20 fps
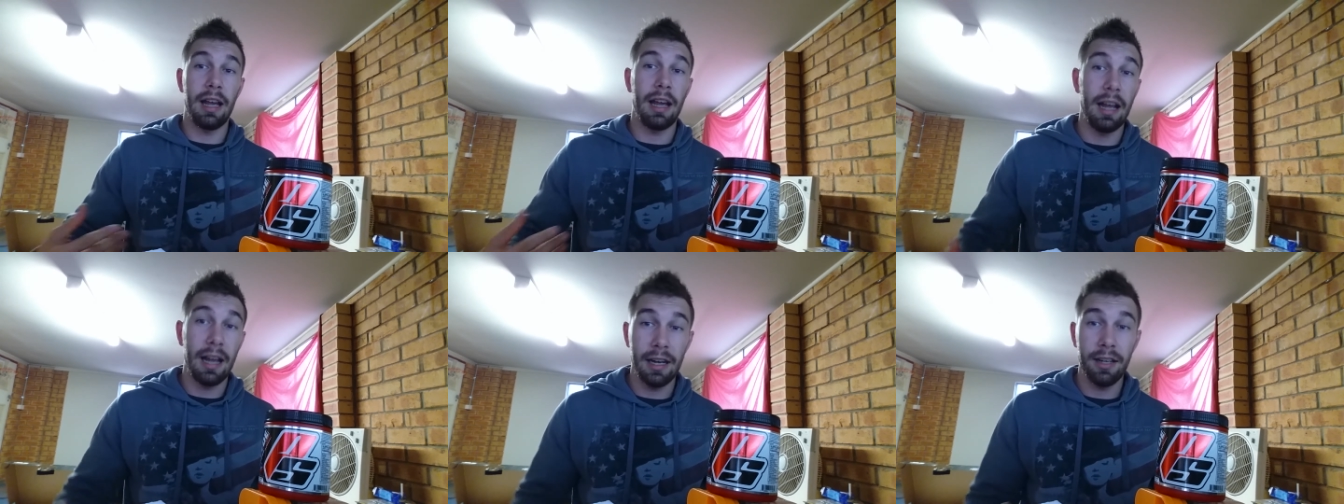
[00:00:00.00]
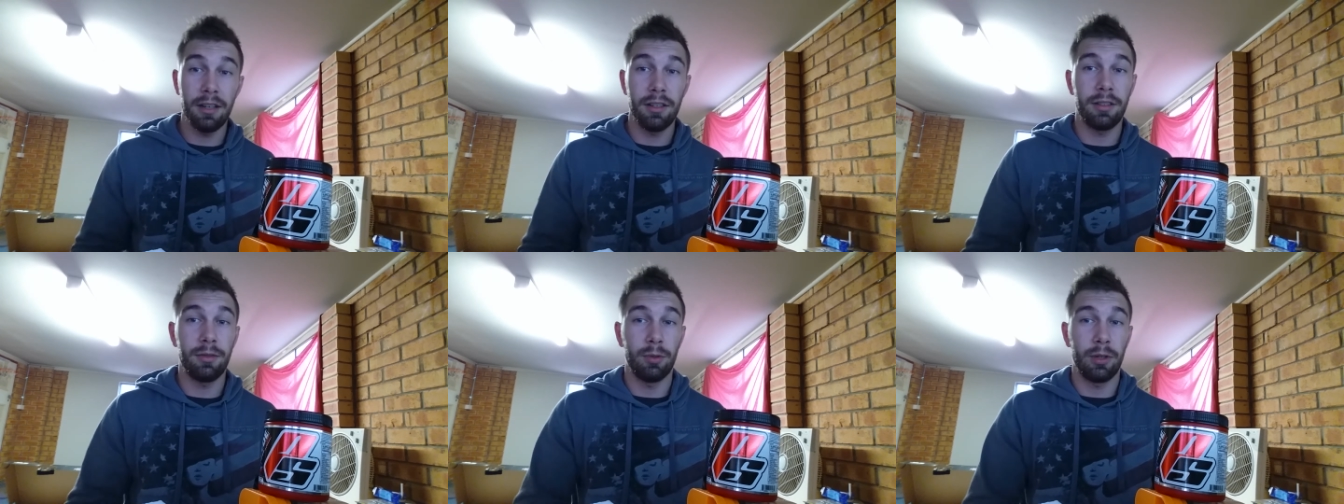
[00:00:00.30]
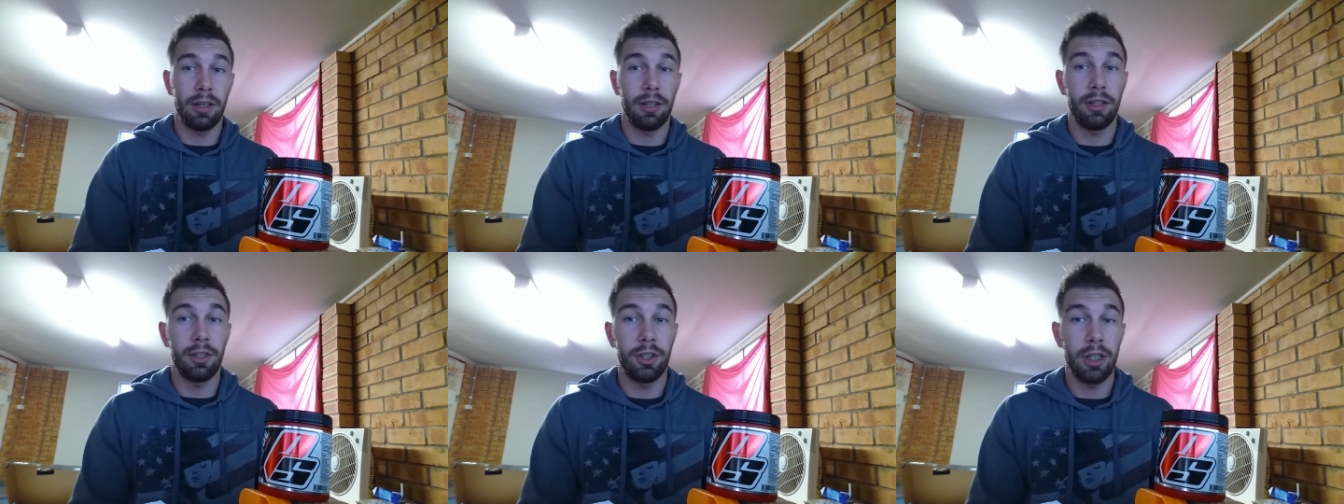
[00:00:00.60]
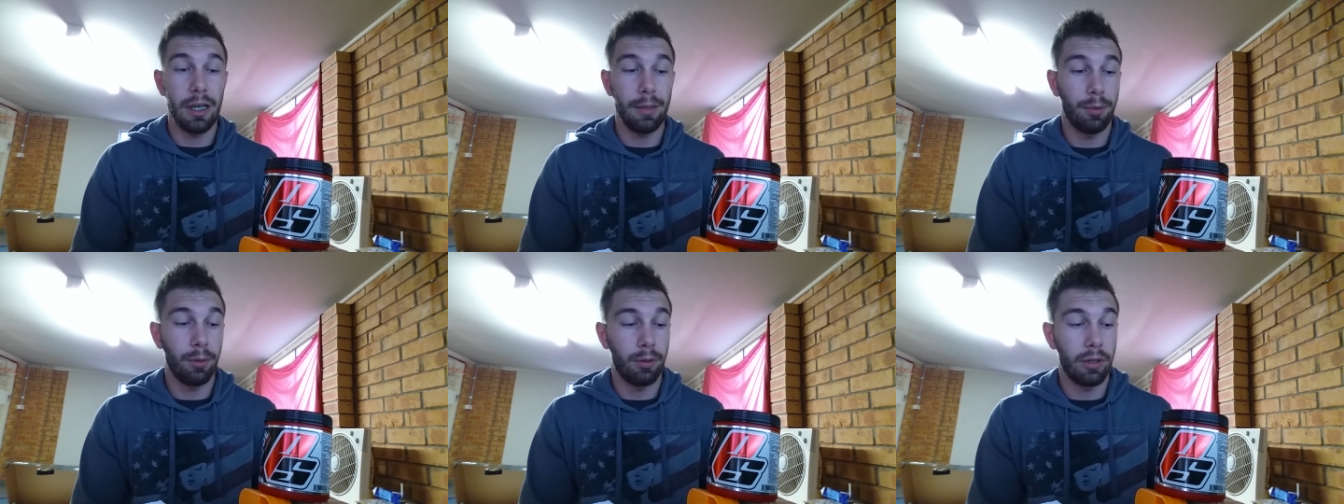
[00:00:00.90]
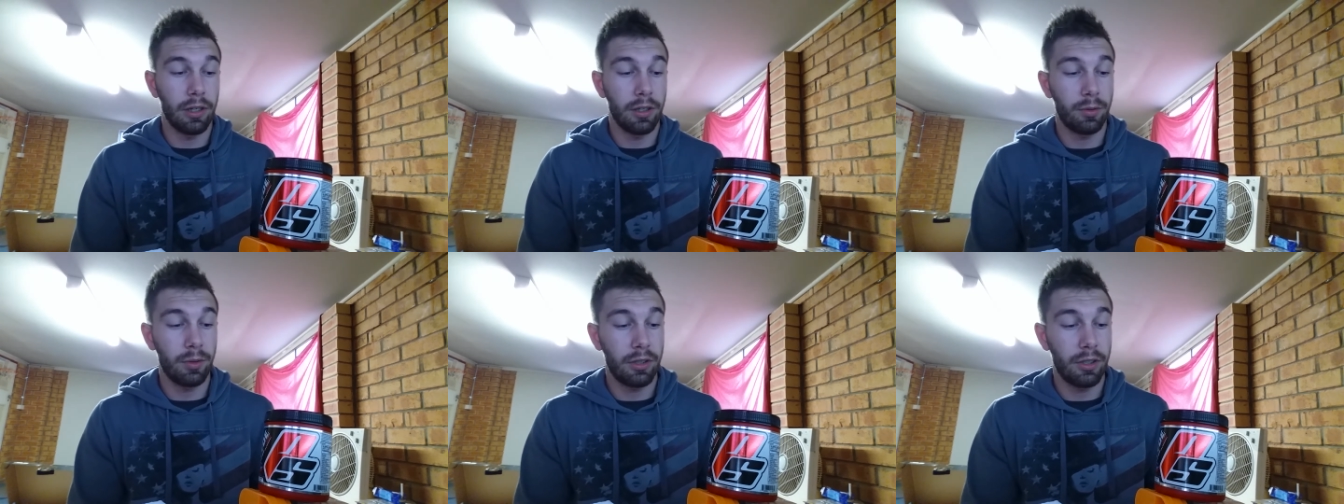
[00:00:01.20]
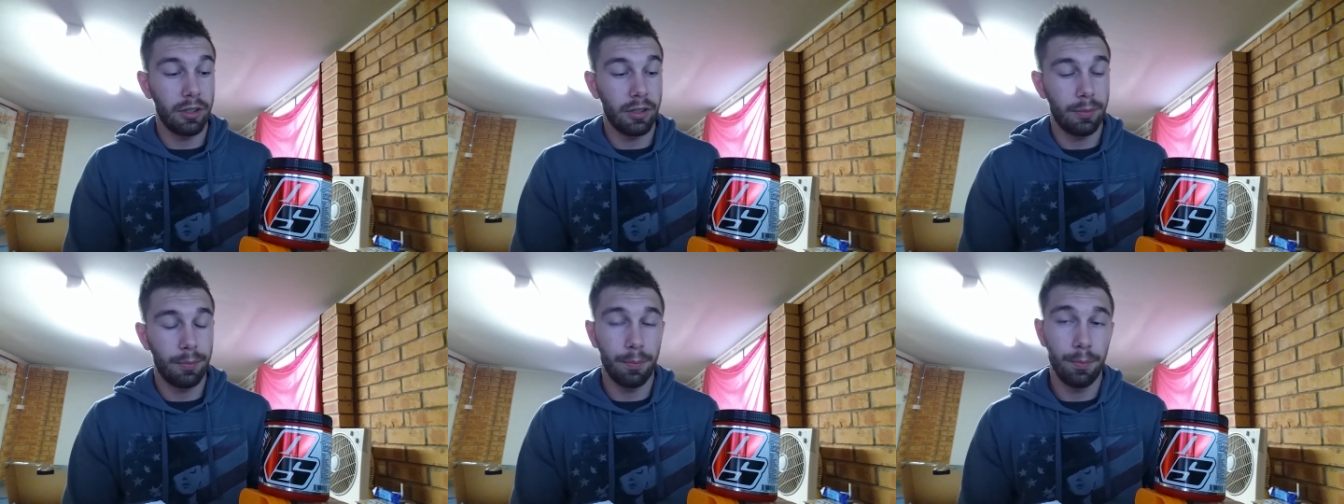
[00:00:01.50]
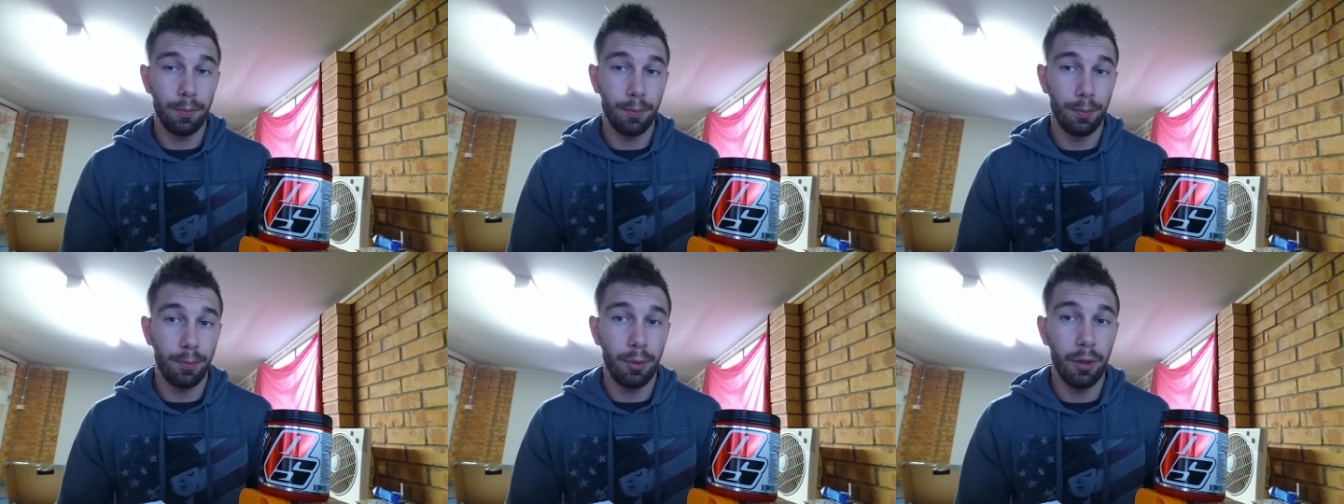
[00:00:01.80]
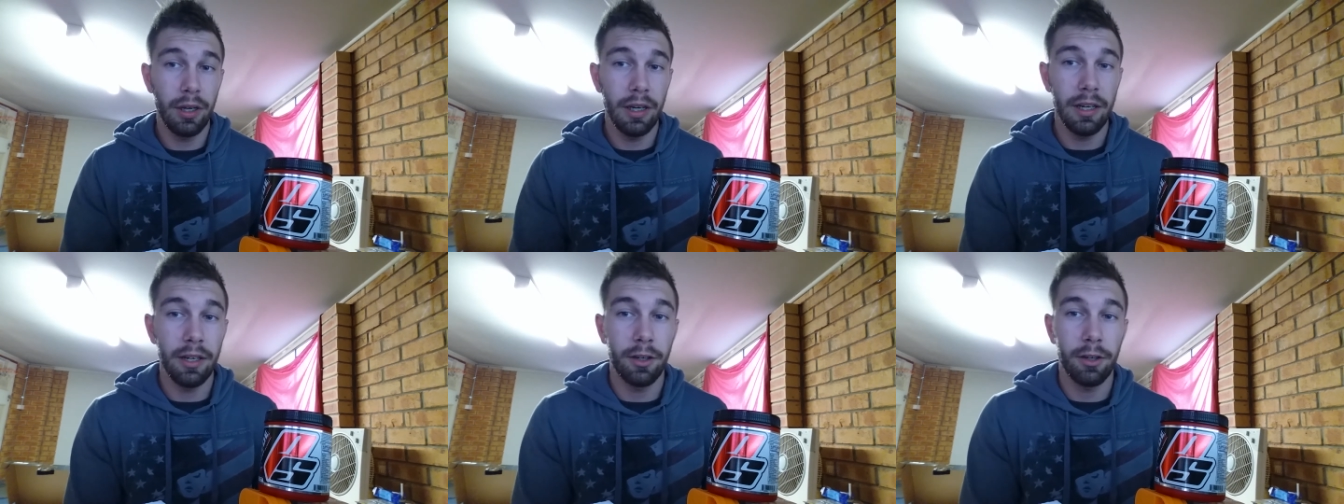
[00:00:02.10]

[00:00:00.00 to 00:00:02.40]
and it's one of the cheaper ones, which is pretty